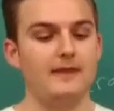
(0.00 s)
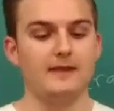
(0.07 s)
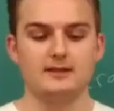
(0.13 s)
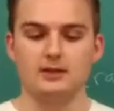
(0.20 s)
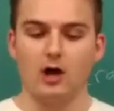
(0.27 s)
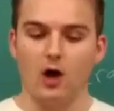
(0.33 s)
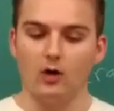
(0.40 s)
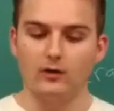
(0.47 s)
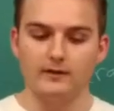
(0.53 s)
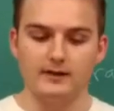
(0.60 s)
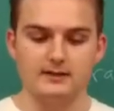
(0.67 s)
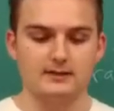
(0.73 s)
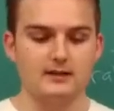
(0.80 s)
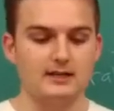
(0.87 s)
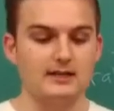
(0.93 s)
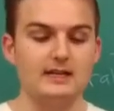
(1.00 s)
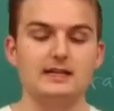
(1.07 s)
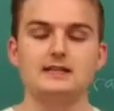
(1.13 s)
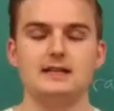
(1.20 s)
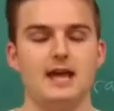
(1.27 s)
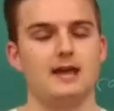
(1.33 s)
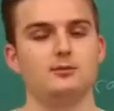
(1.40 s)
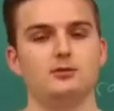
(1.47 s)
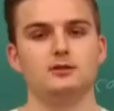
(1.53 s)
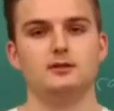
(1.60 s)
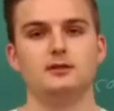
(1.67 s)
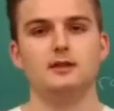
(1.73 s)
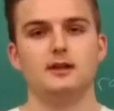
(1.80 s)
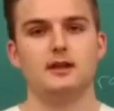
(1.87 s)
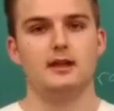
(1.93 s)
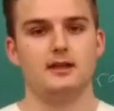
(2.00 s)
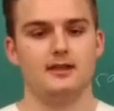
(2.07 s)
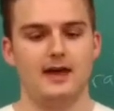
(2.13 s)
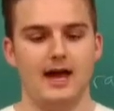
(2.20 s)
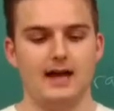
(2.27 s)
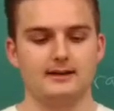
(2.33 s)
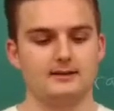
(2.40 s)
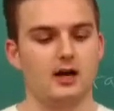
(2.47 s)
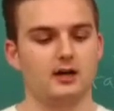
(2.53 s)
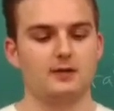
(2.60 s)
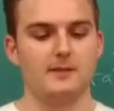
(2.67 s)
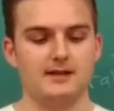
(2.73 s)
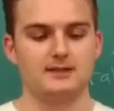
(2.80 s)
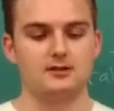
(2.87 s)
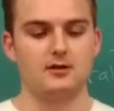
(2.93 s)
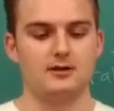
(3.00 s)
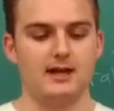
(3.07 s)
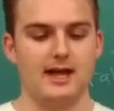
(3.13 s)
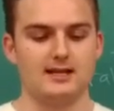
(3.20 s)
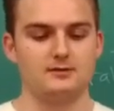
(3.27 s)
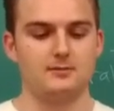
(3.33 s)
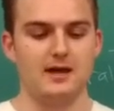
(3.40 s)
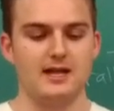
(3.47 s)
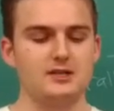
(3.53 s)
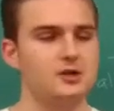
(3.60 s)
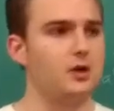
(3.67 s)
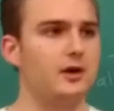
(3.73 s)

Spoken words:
and it's all in this neat table that Dr. Macedonia has made.